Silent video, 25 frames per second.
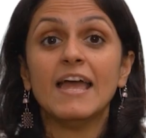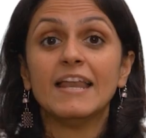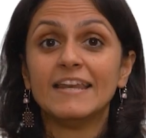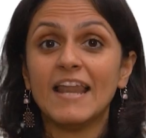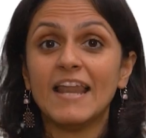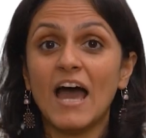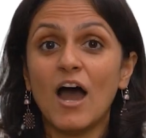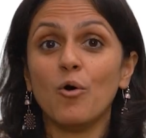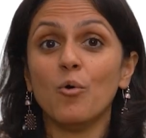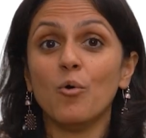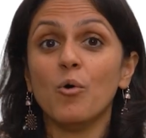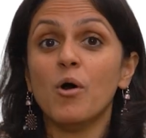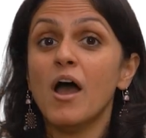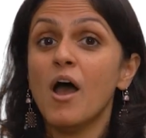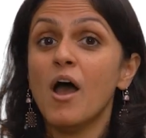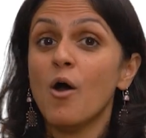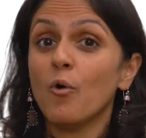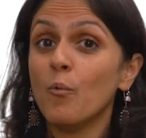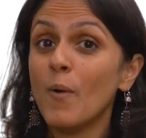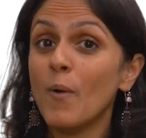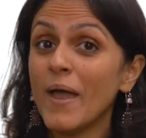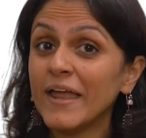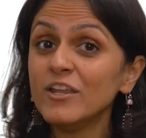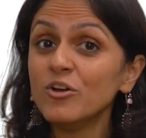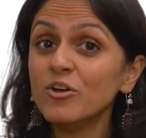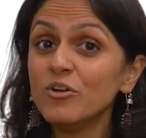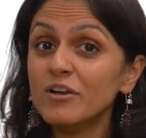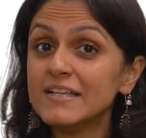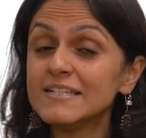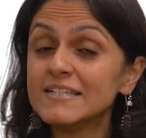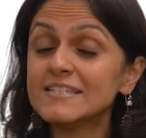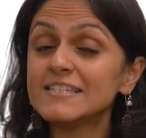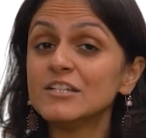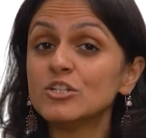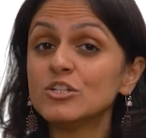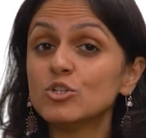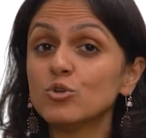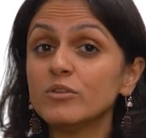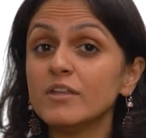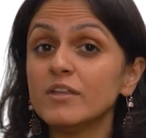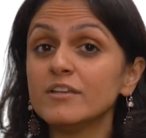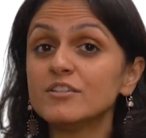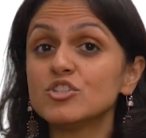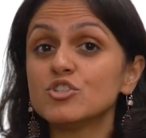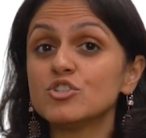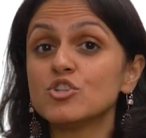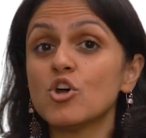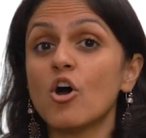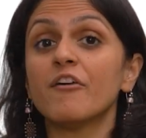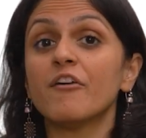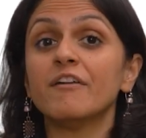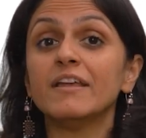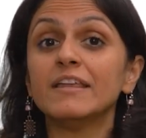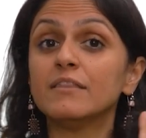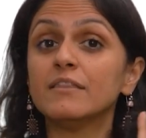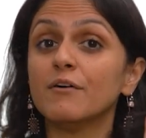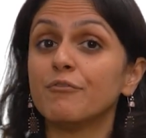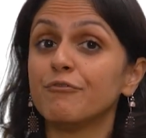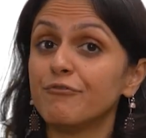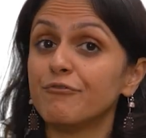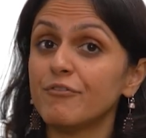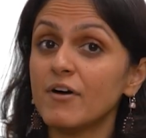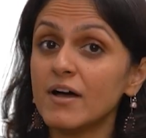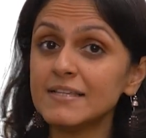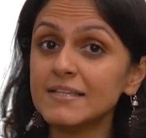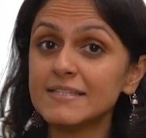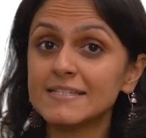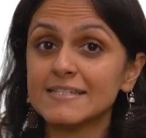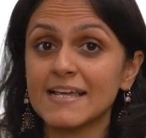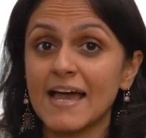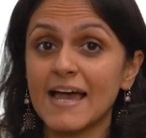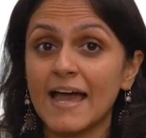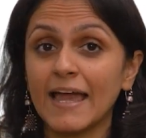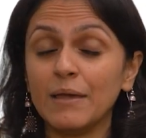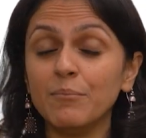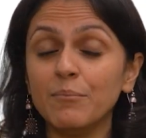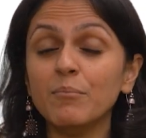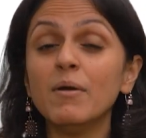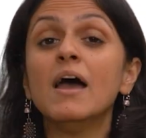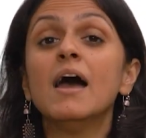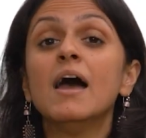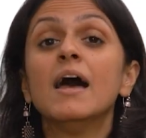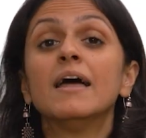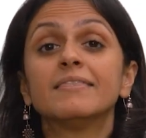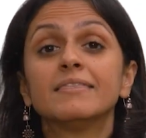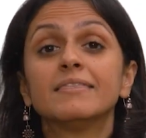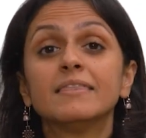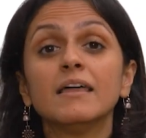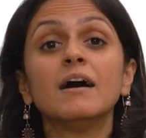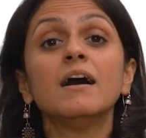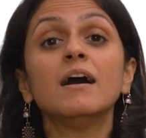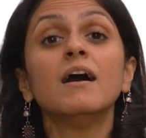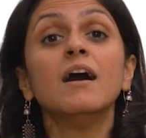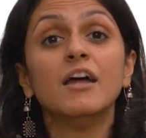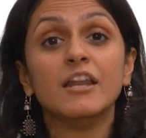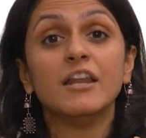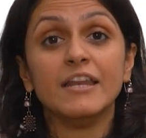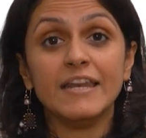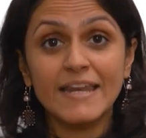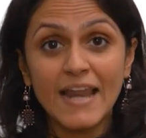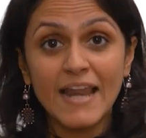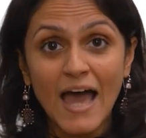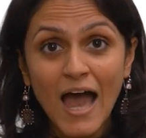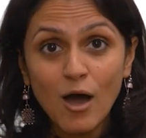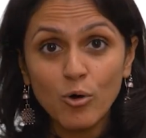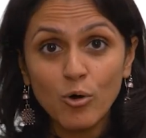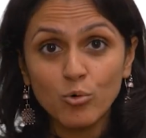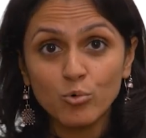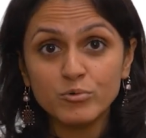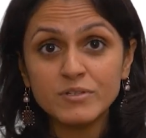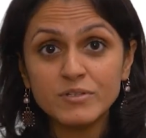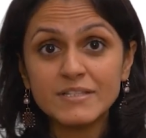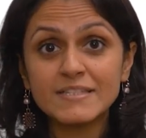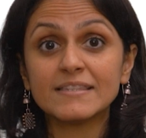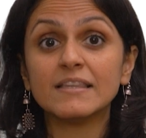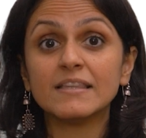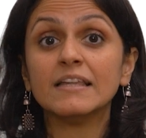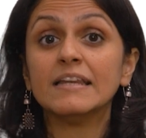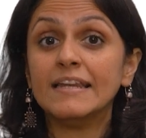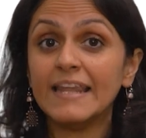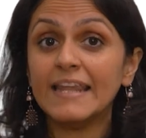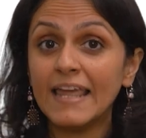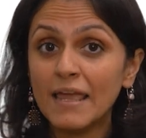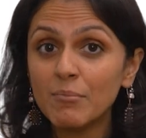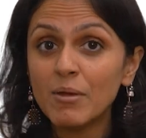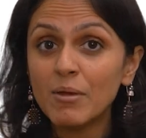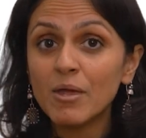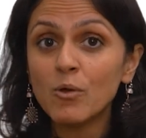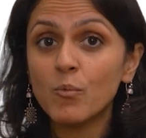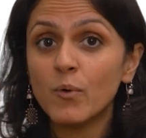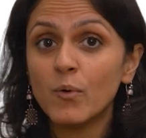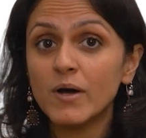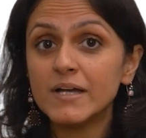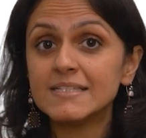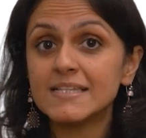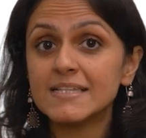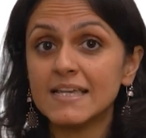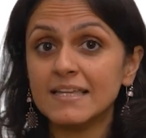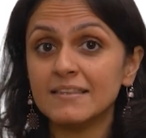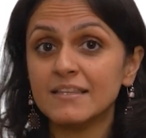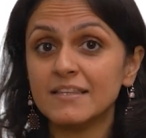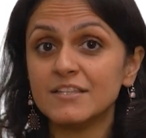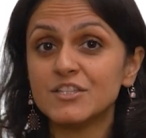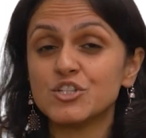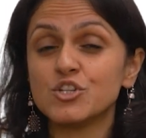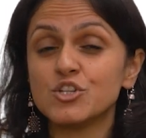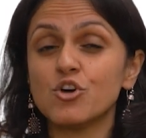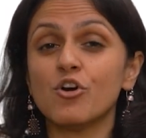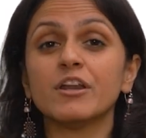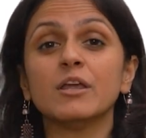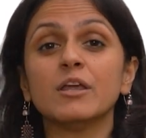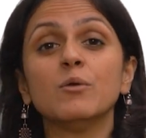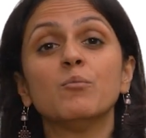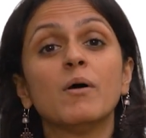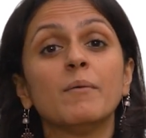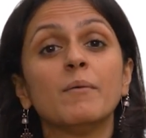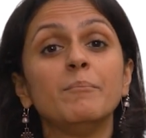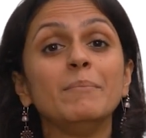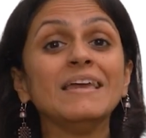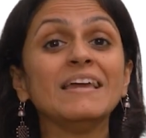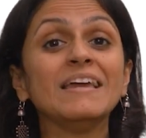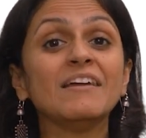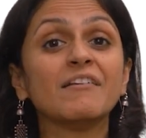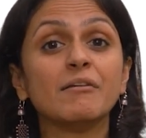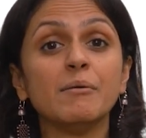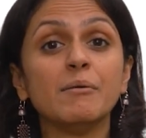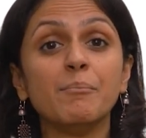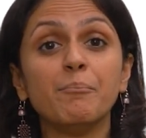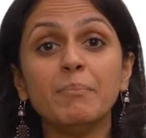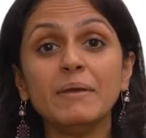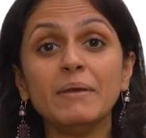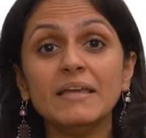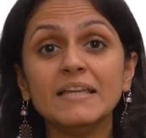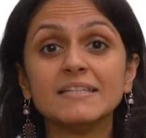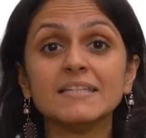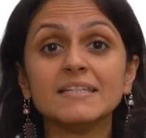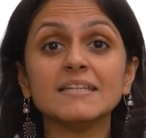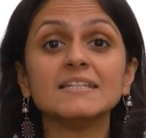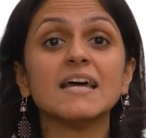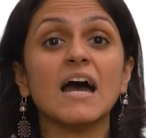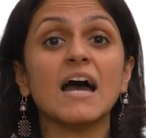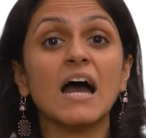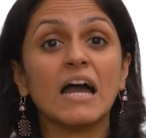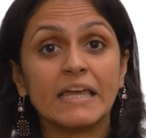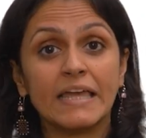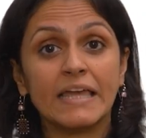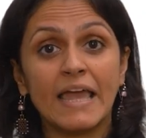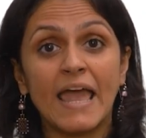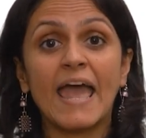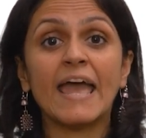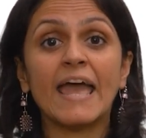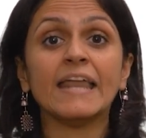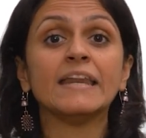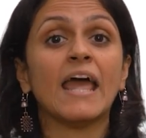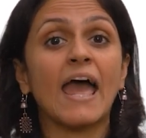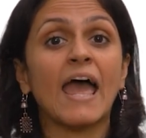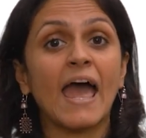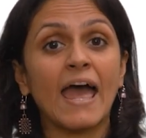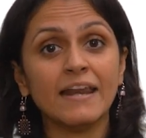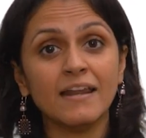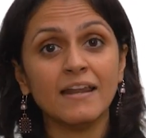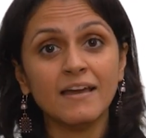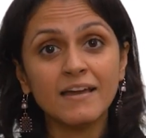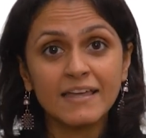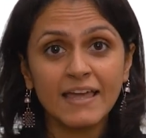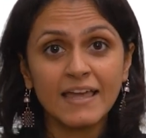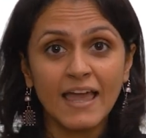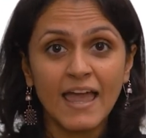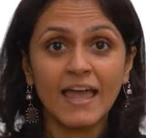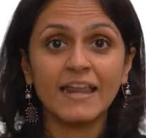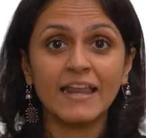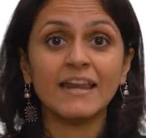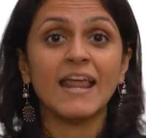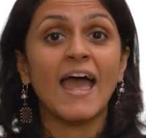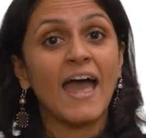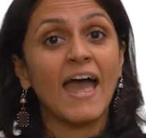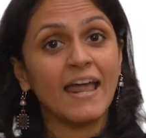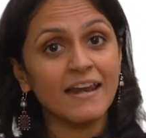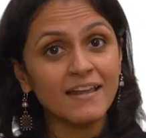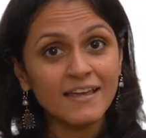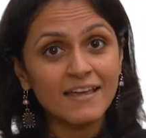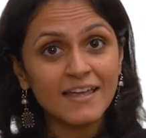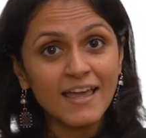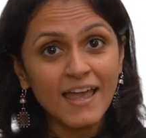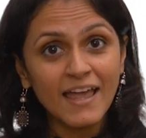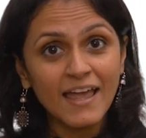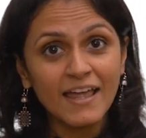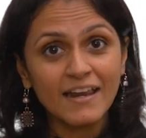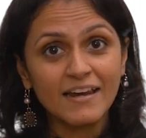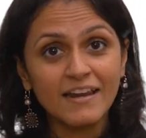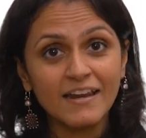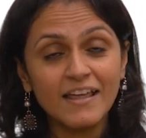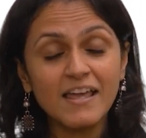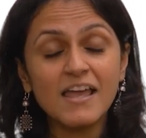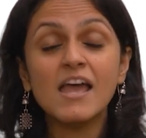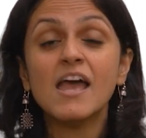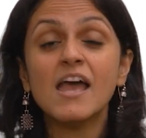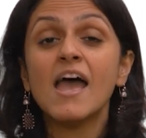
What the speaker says: Now, when you listen to the story the first time, the nouns, the naming words in the story were being repeated again and again and again.